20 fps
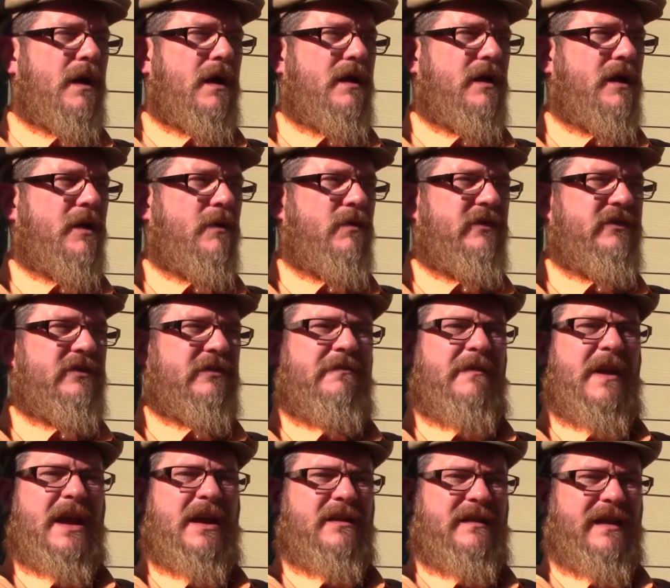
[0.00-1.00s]
It was a
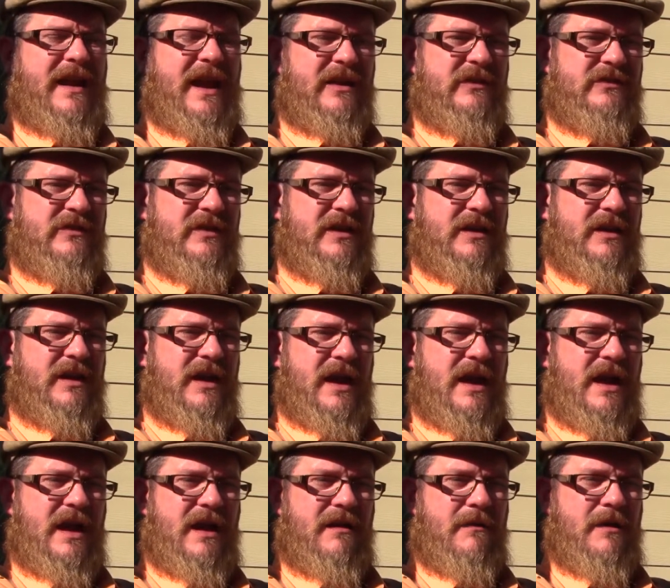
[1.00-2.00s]
fantastic
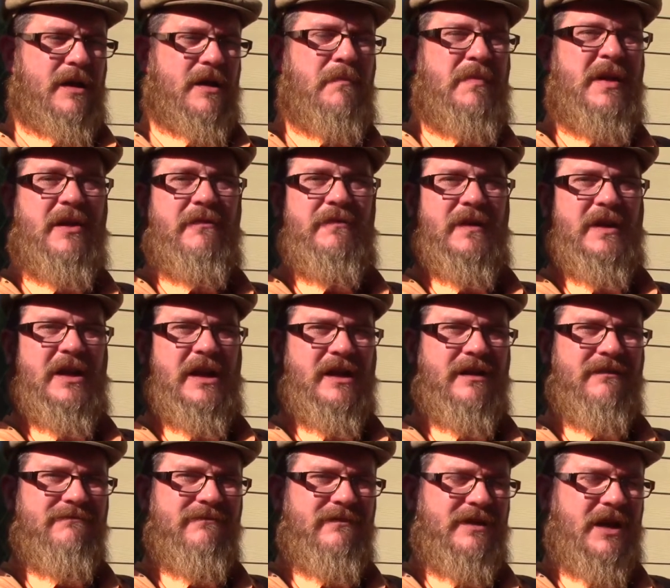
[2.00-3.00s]
epiphany
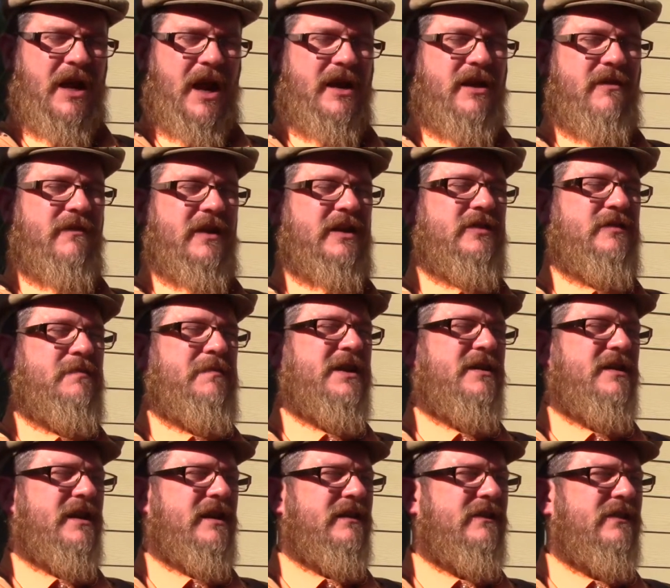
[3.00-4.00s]
kind of
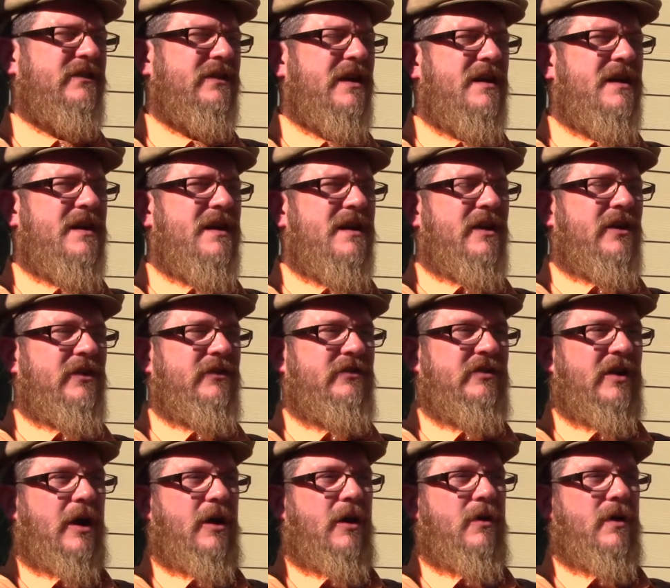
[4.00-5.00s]
experience.
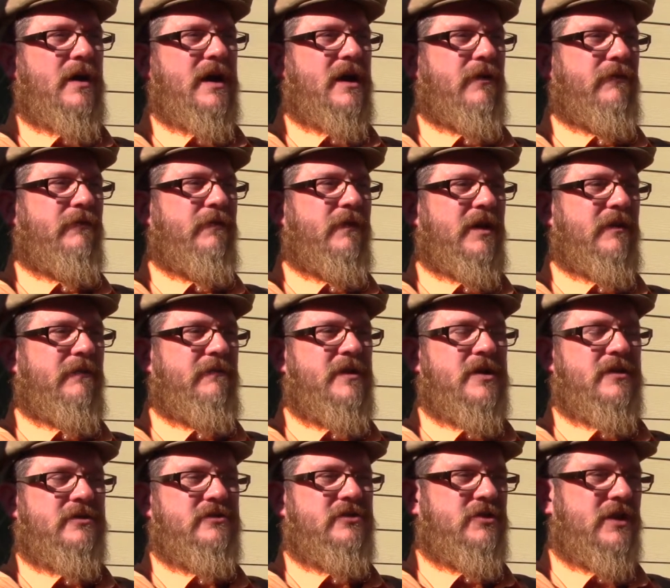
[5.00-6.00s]
So if
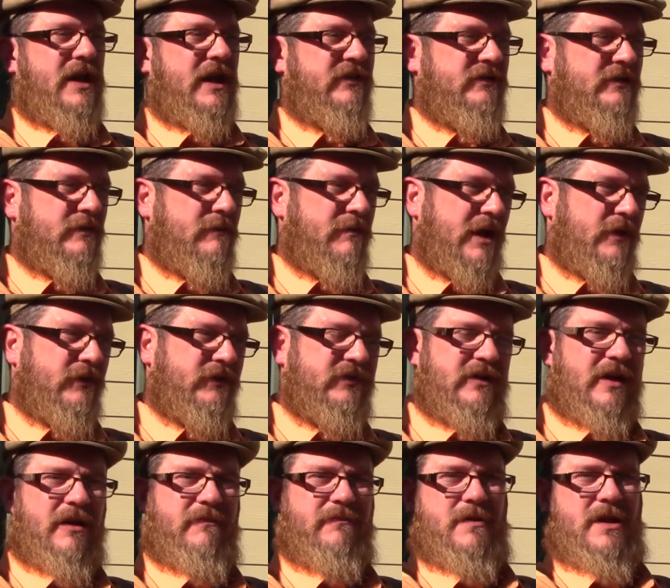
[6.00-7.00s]
you're stressing about
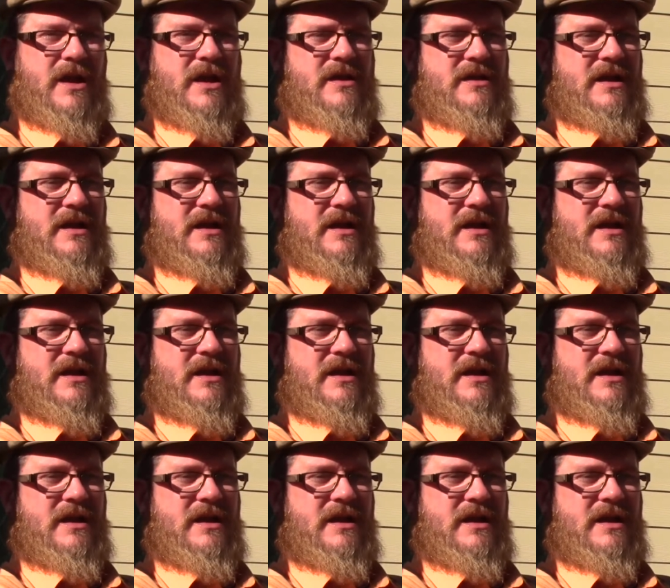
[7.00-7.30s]
stuff right